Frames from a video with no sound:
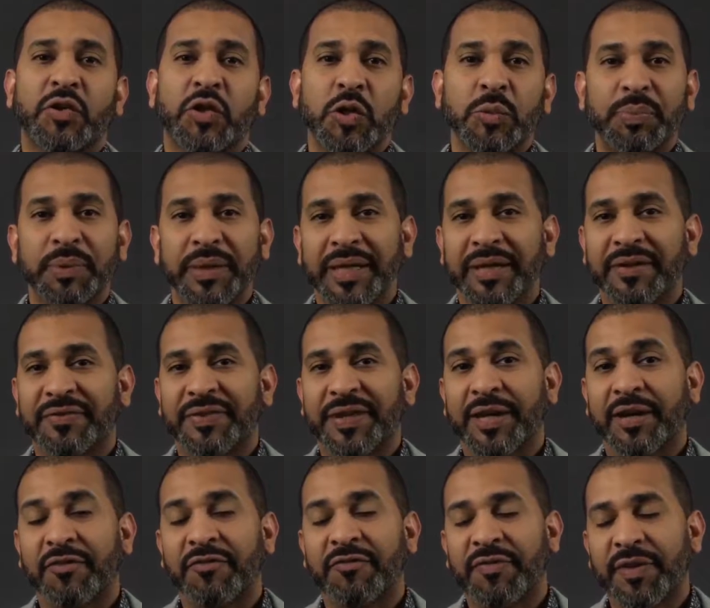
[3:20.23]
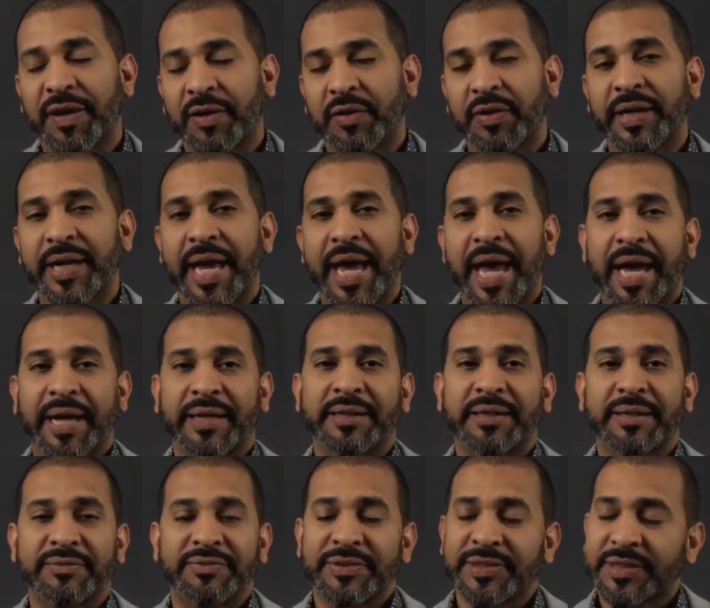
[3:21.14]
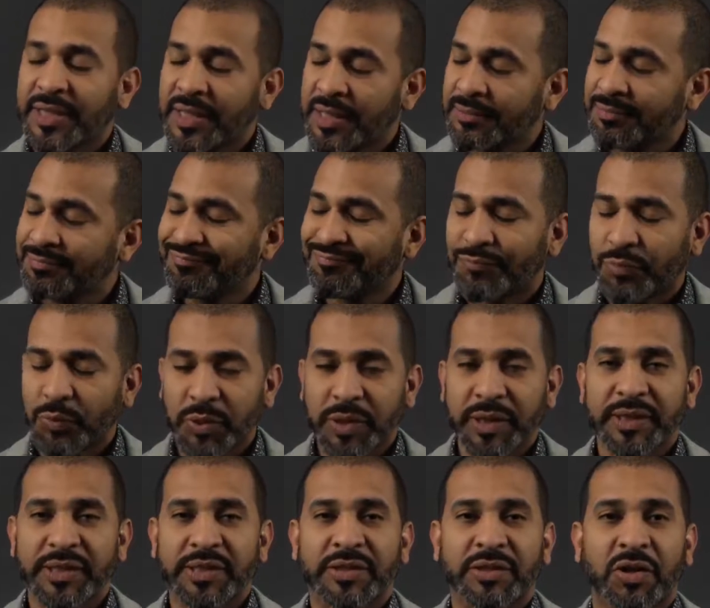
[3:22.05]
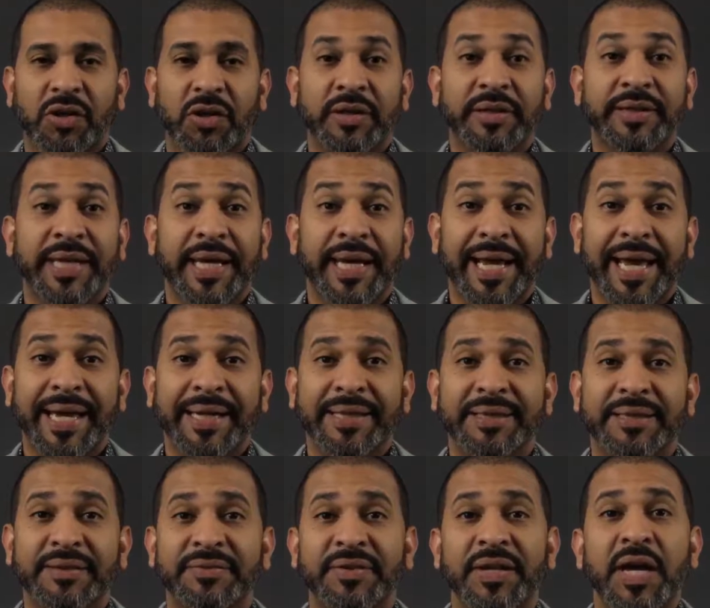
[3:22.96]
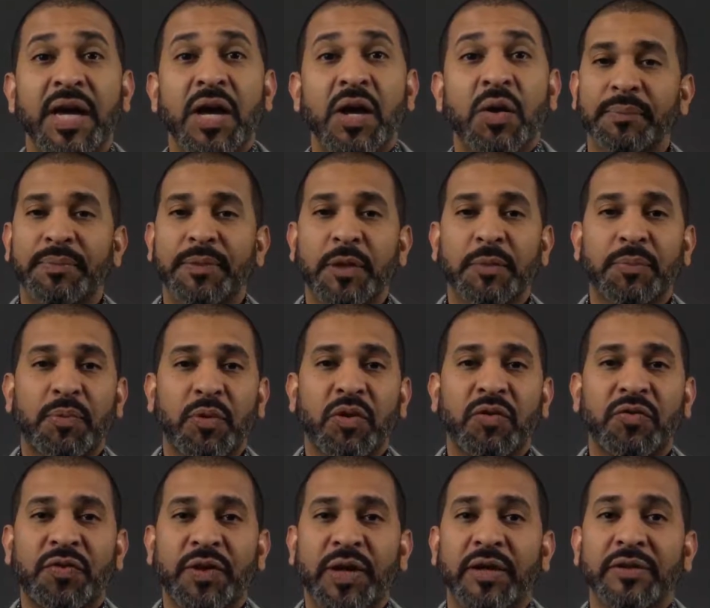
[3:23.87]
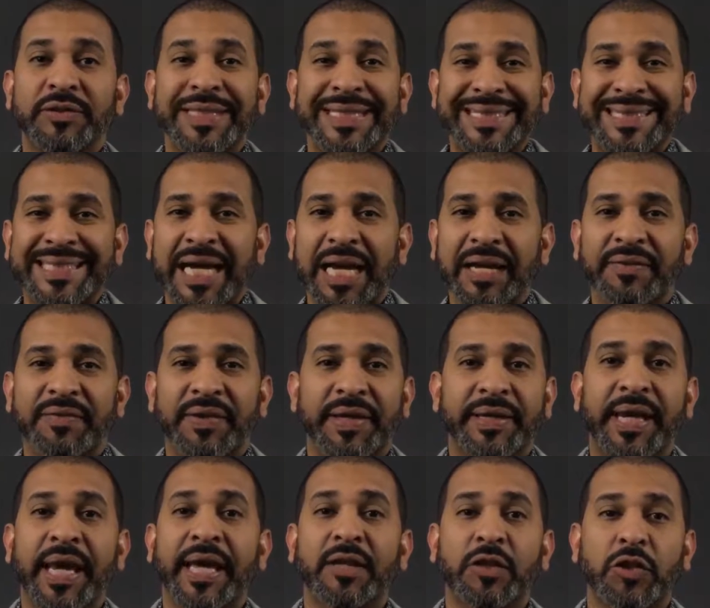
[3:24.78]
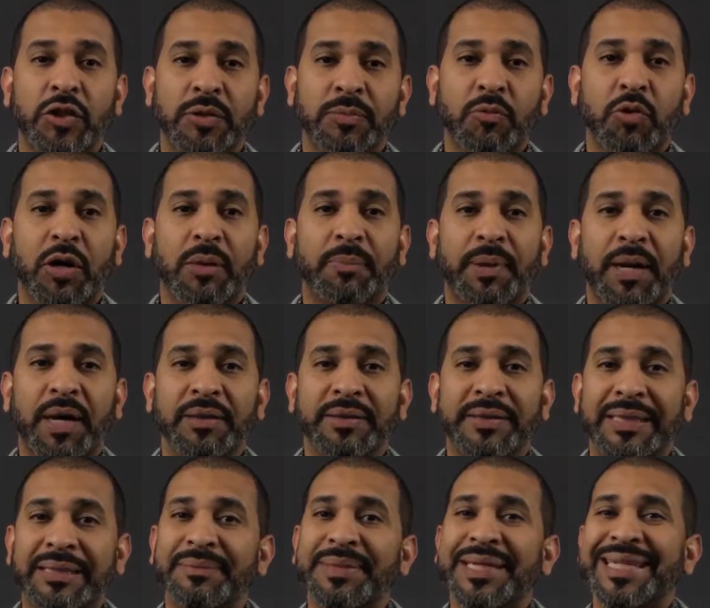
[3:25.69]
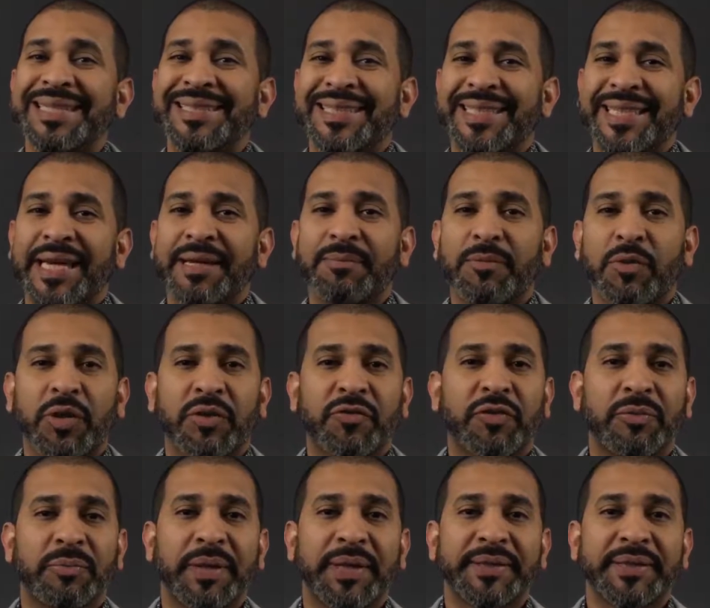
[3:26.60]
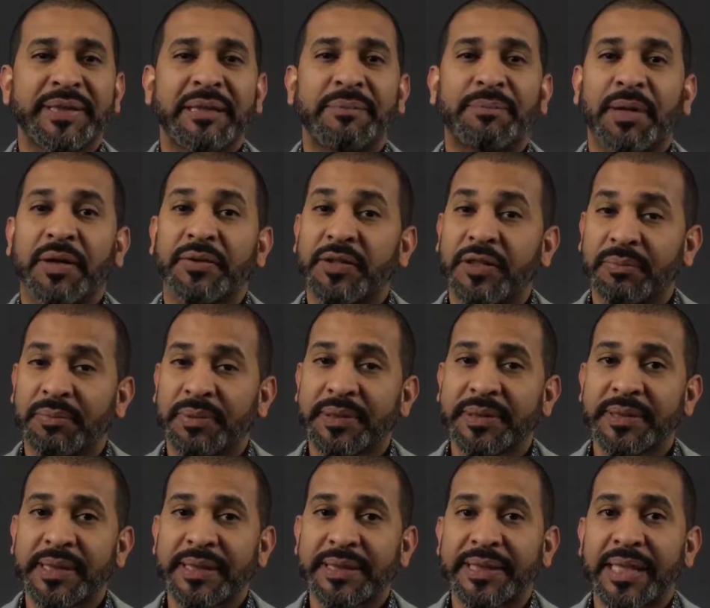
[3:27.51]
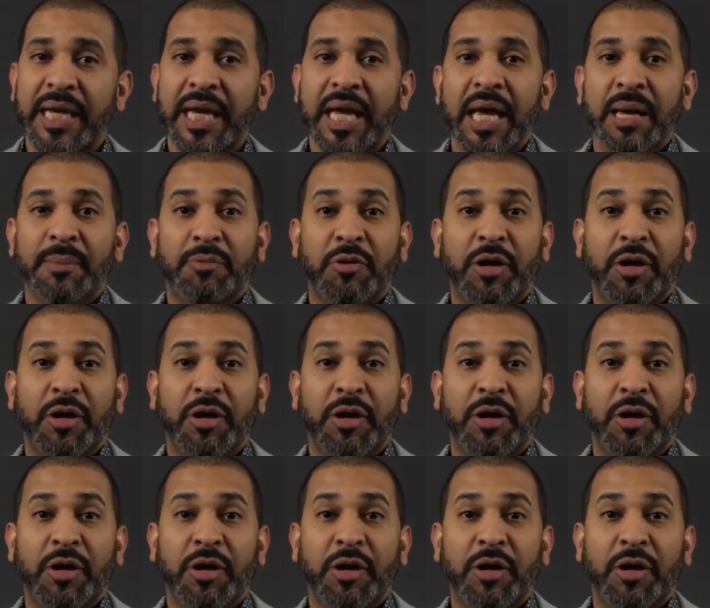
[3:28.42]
of a group if they are very active. Some really just aren't that active. Open up their profiles, dive in, and learn more about them to get more information about their business.